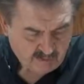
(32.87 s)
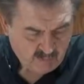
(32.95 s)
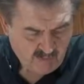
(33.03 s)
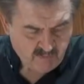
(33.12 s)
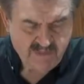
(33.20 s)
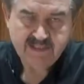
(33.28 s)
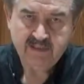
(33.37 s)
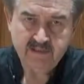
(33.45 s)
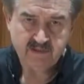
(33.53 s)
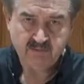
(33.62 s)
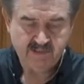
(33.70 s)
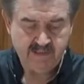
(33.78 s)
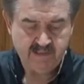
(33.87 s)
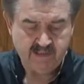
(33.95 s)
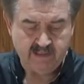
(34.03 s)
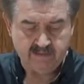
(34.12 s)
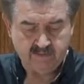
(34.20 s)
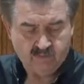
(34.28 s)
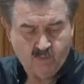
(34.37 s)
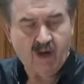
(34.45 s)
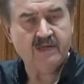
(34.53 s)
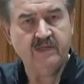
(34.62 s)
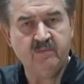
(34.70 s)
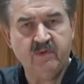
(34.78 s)
What we did is we
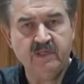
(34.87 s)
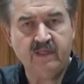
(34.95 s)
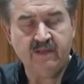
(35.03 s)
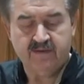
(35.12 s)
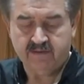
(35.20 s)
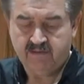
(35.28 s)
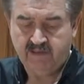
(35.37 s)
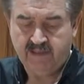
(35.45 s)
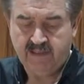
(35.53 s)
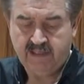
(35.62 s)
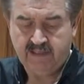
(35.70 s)
washed the brisket thoroughly,